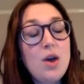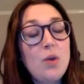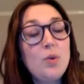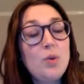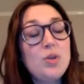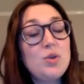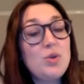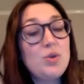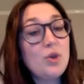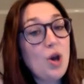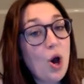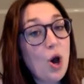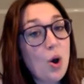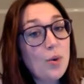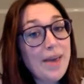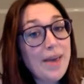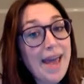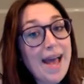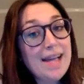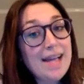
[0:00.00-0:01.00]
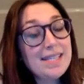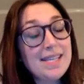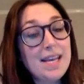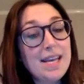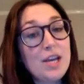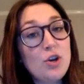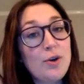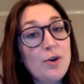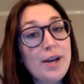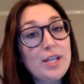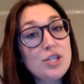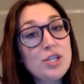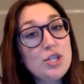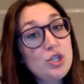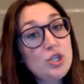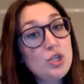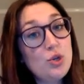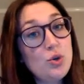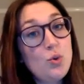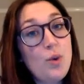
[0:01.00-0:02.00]
We do the COGATs in grades
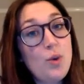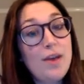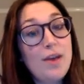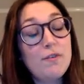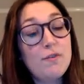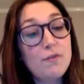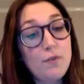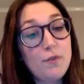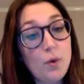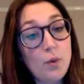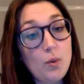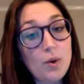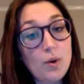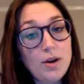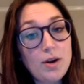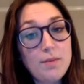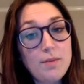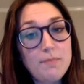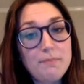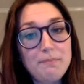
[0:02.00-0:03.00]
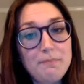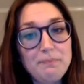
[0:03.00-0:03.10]
2 and 4.